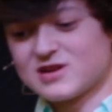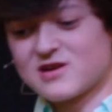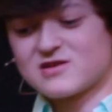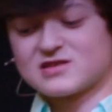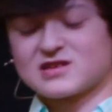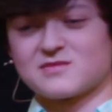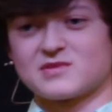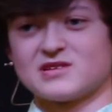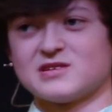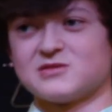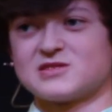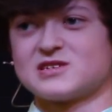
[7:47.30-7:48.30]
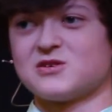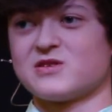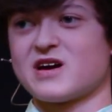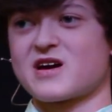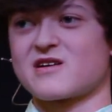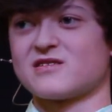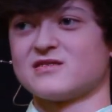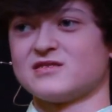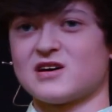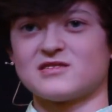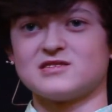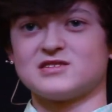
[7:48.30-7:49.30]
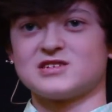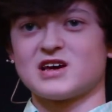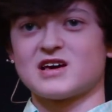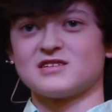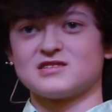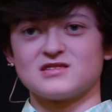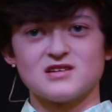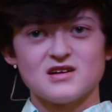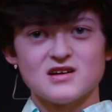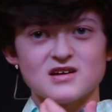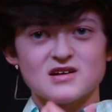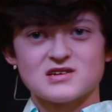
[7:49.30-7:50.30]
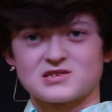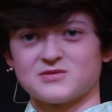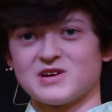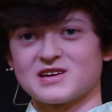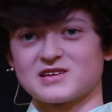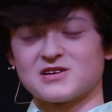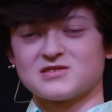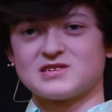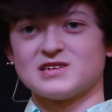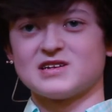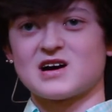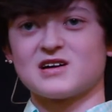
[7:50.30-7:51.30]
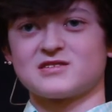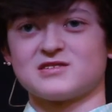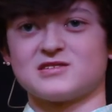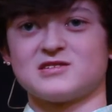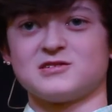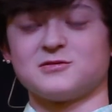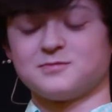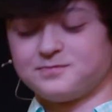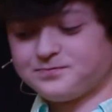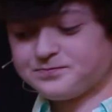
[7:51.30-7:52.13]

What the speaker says: we noticed something. It was still there. Nothing's changed. So we had to go see a doctor or two.